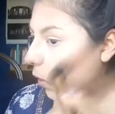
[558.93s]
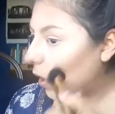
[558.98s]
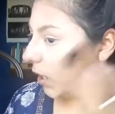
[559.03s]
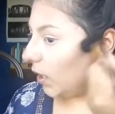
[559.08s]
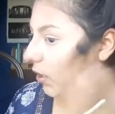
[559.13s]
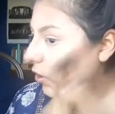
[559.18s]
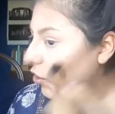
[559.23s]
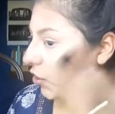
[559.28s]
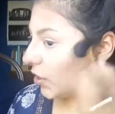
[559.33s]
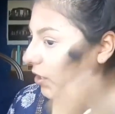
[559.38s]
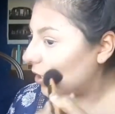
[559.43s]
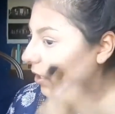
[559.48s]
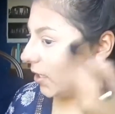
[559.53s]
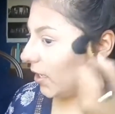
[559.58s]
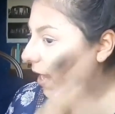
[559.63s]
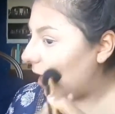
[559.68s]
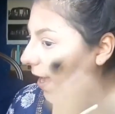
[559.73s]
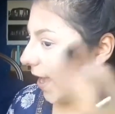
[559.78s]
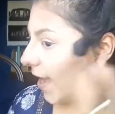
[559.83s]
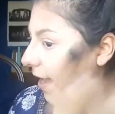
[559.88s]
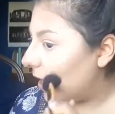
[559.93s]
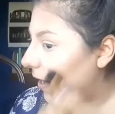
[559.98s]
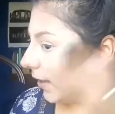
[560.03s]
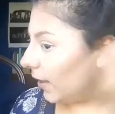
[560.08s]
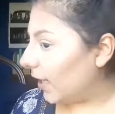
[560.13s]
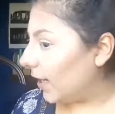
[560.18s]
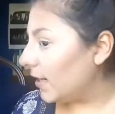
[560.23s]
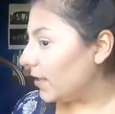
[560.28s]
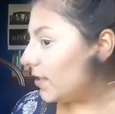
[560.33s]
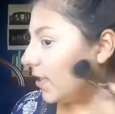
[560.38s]
And it's just going to
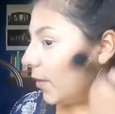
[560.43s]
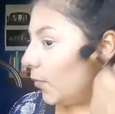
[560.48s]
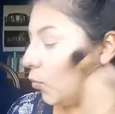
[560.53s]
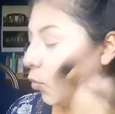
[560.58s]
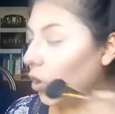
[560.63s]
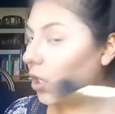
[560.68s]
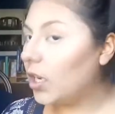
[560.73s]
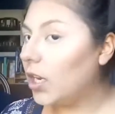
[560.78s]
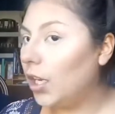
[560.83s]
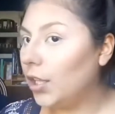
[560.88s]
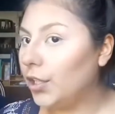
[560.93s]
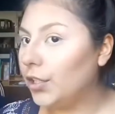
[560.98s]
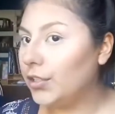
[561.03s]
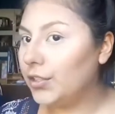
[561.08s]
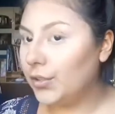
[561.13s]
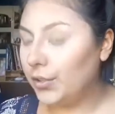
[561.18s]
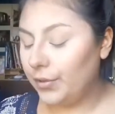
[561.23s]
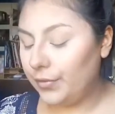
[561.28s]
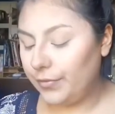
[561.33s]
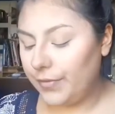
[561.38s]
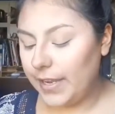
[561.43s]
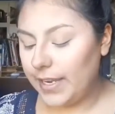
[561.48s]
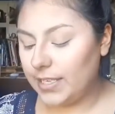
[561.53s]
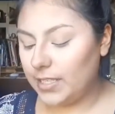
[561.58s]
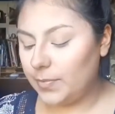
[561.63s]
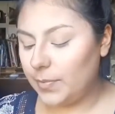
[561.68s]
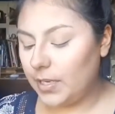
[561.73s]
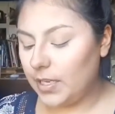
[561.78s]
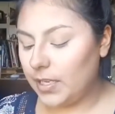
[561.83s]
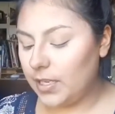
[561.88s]
add, like I said, more color to the
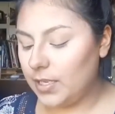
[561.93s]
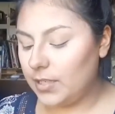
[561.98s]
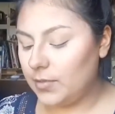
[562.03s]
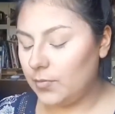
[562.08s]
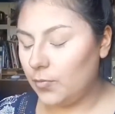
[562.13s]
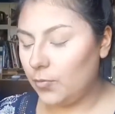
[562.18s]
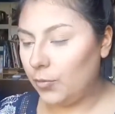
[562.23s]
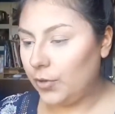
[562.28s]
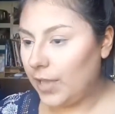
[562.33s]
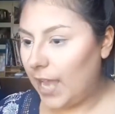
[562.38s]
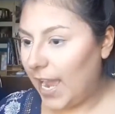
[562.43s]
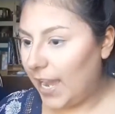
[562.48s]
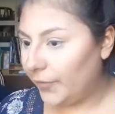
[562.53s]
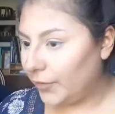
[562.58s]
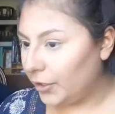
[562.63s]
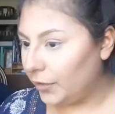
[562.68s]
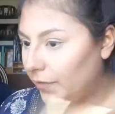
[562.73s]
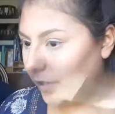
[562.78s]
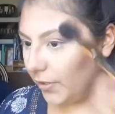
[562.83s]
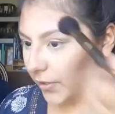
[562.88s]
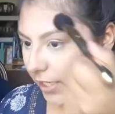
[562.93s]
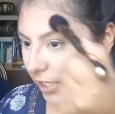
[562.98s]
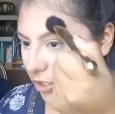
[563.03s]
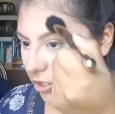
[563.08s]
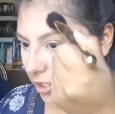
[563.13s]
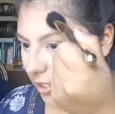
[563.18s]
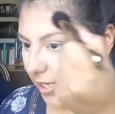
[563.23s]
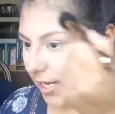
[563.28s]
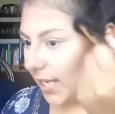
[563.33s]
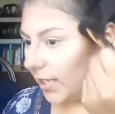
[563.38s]
face, because after
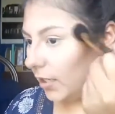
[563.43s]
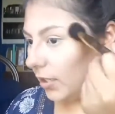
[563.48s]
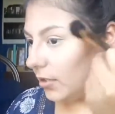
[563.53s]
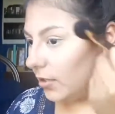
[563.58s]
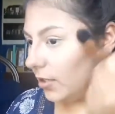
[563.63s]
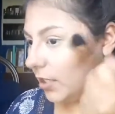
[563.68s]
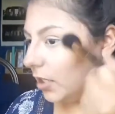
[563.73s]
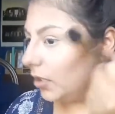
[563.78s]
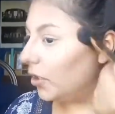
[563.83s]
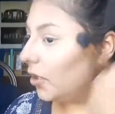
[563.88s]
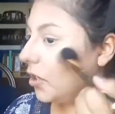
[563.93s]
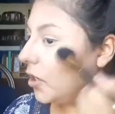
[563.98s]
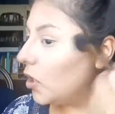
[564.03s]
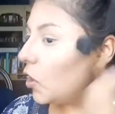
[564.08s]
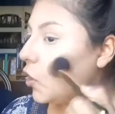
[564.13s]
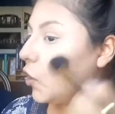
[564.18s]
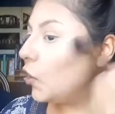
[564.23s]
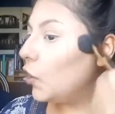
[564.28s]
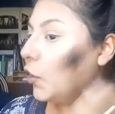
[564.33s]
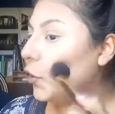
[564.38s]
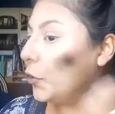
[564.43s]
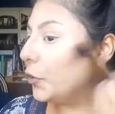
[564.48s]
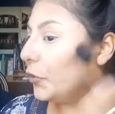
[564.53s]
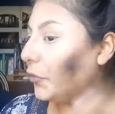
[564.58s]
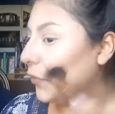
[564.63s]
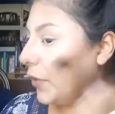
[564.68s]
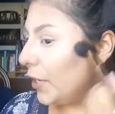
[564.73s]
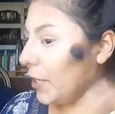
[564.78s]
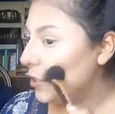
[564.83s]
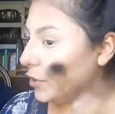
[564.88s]
foundation and concealer,
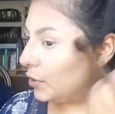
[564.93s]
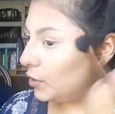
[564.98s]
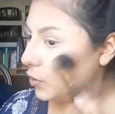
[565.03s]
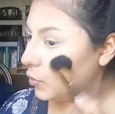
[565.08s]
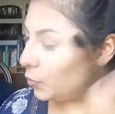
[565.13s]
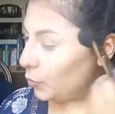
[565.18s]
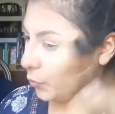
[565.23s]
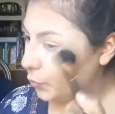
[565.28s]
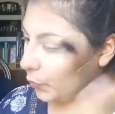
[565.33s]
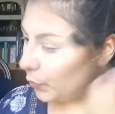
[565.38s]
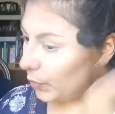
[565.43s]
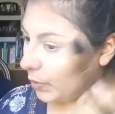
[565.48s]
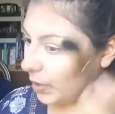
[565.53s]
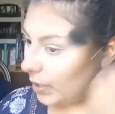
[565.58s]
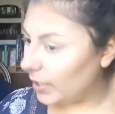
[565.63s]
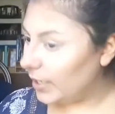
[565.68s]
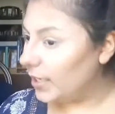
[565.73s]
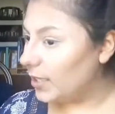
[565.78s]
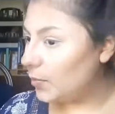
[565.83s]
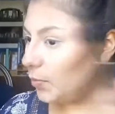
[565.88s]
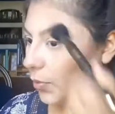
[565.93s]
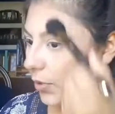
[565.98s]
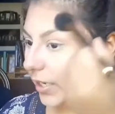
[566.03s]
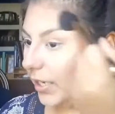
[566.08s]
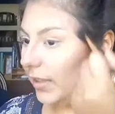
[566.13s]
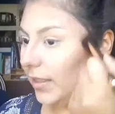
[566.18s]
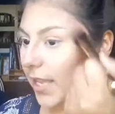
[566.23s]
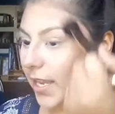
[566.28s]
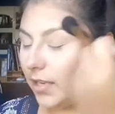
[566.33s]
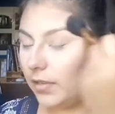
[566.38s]
your face is
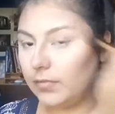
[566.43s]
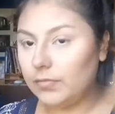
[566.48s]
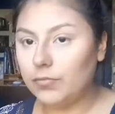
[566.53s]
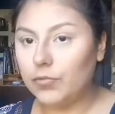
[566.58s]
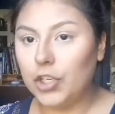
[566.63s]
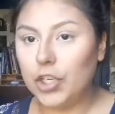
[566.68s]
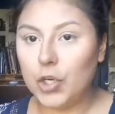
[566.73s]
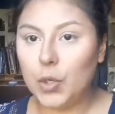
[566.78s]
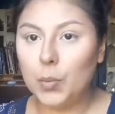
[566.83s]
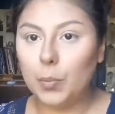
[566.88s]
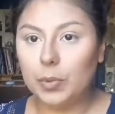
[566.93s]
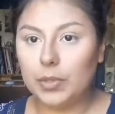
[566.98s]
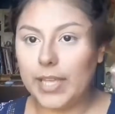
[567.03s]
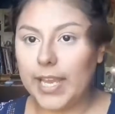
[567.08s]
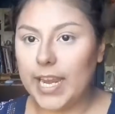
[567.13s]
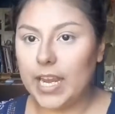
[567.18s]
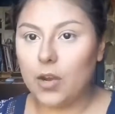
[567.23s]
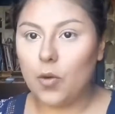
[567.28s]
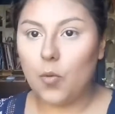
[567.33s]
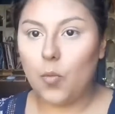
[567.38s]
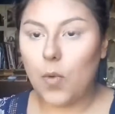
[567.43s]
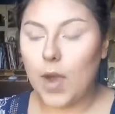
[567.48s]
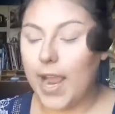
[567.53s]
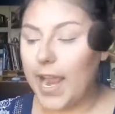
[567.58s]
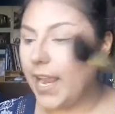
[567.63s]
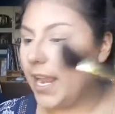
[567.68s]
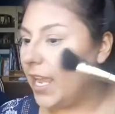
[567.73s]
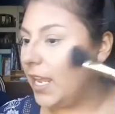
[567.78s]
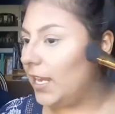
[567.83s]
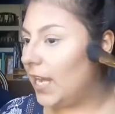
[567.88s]
pretty like, you know, blank
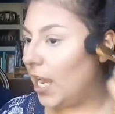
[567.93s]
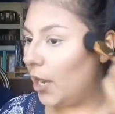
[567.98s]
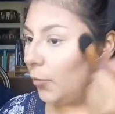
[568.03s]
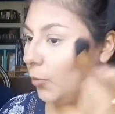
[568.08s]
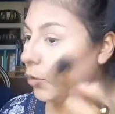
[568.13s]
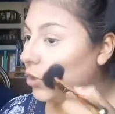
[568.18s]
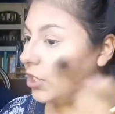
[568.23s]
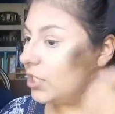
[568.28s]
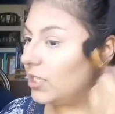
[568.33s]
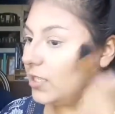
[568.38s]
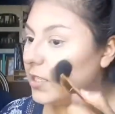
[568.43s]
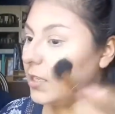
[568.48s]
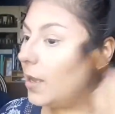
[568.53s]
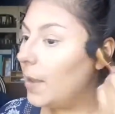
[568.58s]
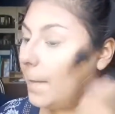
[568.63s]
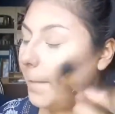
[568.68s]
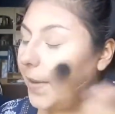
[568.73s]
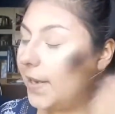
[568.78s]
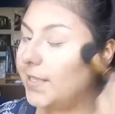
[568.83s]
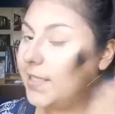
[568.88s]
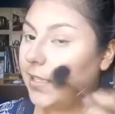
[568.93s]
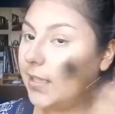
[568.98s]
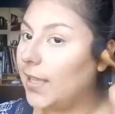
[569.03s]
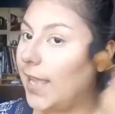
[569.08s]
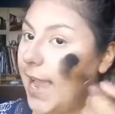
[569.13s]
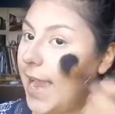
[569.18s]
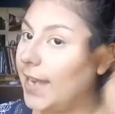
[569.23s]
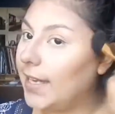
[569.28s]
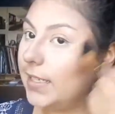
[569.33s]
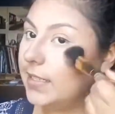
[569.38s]
white. And now we're just
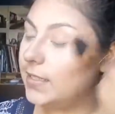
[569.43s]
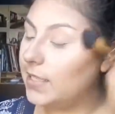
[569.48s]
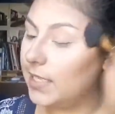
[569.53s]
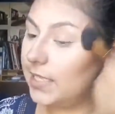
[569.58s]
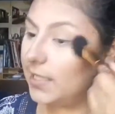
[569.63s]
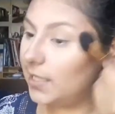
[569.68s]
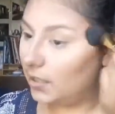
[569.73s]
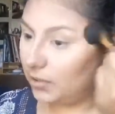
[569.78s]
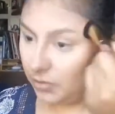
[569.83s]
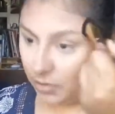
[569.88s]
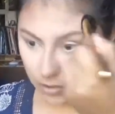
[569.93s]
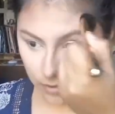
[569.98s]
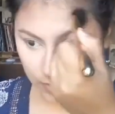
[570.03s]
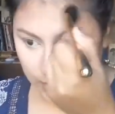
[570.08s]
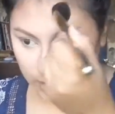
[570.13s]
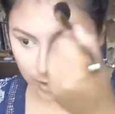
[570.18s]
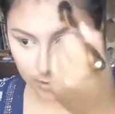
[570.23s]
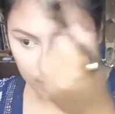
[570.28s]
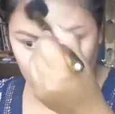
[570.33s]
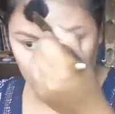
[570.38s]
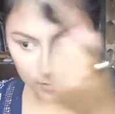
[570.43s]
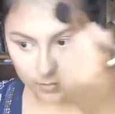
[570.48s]
basically adding detail to it.